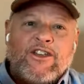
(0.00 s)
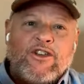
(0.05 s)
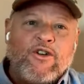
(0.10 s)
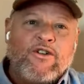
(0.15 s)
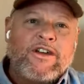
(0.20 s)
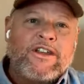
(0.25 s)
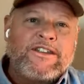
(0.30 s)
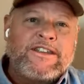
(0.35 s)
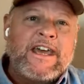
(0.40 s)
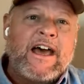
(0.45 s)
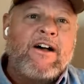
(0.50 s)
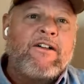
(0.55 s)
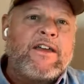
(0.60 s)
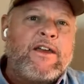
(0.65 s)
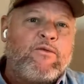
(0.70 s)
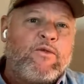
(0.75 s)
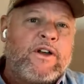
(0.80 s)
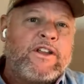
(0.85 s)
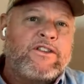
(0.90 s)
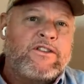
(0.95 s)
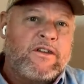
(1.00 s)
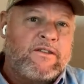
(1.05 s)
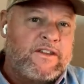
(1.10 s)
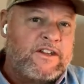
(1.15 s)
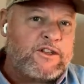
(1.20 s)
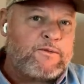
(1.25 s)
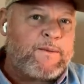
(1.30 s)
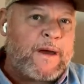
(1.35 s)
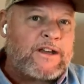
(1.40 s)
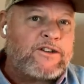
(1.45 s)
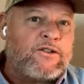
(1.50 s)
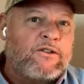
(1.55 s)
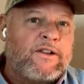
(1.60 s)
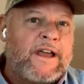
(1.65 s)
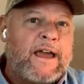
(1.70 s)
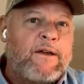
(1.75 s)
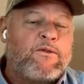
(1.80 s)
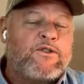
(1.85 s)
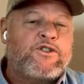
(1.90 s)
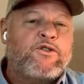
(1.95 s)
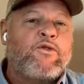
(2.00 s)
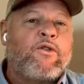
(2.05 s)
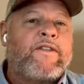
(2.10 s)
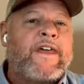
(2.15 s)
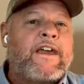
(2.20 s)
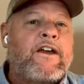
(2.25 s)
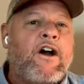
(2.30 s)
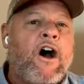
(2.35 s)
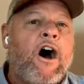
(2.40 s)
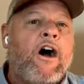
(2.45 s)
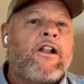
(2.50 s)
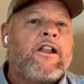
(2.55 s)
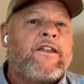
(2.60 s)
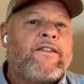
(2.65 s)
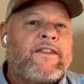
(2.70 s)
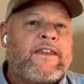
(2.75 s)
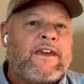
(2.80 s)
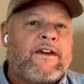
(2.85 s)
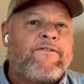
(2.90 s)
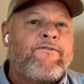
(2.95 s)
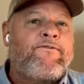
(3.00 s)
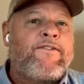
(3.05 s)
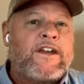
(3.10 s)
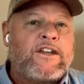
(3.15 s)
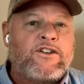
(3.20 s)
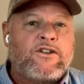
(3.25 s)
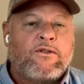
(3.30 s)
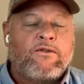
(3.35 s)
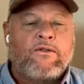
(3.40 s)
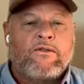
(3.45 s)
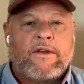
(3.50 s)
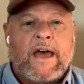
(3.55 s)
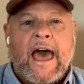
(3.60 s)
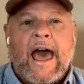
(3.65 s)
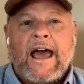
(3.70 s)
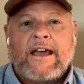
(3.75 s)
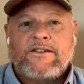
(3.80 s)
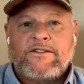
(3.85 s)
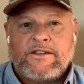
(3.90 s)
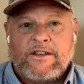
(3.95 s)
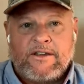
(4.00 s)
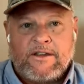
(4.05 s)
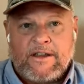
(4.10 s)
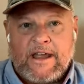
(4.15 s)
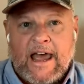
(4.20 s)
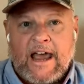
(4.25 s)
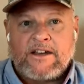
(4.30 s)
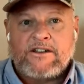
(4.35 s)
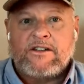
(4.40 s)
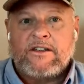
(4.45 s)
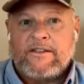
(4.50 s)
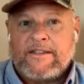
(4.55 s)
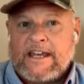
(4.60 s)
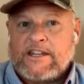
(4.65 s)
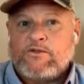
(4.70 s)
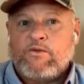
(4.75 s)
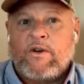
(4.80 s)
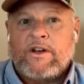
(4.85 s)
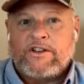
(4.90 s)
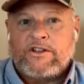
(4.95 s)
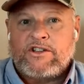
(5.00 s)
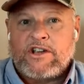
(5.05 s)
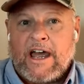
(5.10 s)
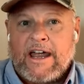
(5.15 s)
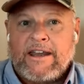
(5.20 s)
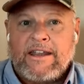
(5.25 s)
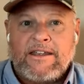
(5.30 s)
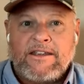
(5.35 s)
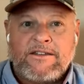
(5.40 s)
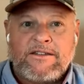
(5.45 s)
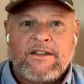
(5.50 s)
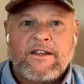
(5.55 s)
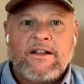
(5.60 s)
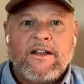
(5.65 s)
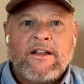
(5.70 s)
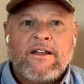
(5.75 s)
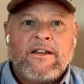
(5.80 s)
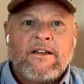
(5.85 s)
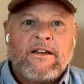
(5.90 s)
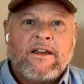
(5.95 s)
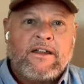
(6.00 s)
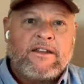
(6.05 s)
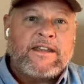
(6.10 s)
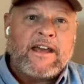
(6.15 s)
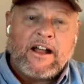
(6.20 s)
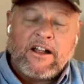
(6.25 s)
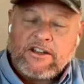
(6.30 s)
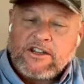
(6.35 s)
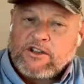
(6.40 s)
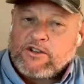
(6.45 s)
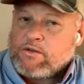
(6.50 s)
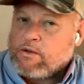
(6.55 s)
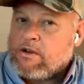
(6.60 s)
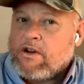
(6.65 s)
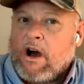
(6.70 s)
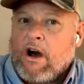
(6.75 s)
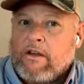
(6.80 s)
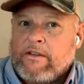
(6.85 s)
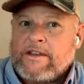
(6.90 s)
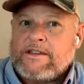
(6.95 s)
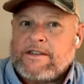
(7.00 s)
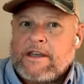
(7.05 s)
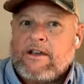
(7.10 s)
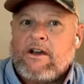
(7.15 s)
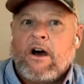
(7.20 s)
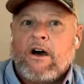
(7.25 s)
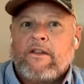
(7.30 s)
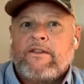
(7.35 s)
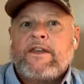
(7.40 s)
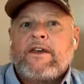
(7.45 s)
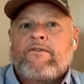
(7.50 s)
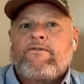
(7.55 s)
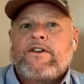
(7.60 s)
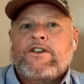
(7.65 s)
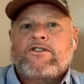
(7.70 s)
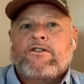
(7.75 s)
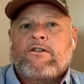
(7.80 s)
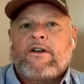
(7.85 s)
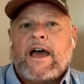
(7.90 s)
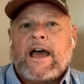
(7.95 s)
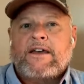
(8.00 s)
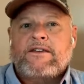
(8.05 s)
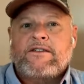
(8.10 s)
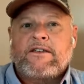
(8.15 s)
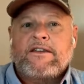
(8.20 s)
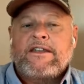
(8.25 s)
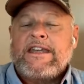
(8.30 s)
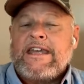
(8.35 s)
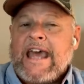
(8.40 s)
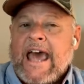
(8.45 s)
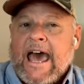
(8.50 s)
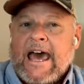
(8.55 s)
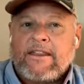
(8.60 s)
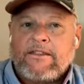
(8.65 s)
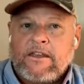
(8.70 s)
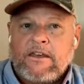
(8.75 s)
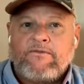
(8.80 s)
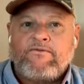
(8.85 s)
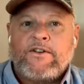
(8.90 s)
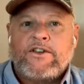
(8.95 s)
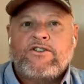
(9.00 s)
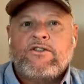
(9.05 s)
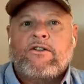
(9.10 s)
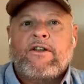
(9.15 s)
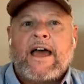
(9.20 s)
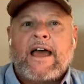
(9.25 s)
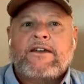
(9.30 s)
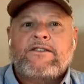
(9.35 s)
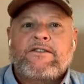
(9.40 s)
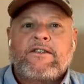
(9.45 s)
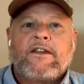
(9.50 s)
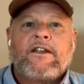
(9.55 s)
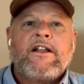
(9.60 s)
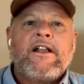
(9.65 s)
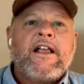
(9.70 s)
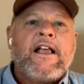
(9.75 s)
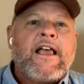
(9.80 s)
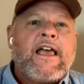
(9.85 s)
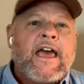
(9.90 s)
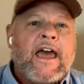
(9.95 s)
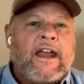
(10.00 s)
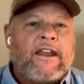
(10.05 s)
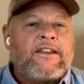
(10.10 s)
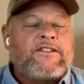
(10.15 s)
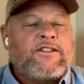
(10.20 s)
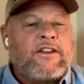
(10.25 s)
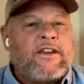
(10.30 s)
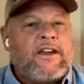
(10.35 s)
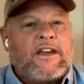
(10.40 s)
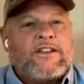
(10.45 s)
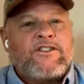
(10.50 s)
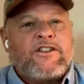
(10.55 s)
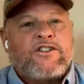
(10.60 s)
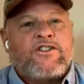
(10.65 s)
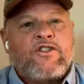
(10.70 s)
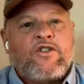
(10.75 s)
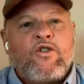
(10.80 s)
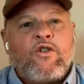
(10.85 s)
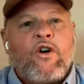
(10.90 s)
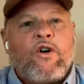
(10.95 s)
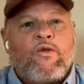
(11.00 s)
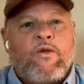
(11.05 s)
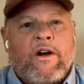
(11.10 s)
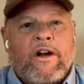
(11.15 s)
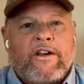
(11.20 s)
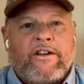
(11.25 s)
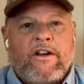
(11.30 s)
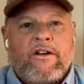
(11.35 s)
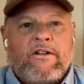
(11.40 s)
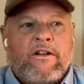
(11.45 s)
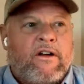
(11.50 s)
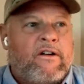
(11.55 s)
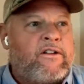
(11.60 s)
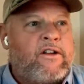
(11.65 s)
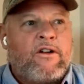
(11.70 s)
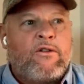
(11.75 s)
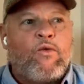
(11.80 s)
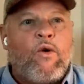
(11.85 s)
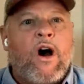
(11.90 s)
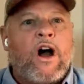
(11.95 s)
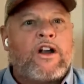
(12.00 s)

you can tell he went to the special language school. They call it the official accent, actually. That's what Chinese intelligence will call this. They call it the official accent. He had the official accent. And it's a, it's a school where you're, you're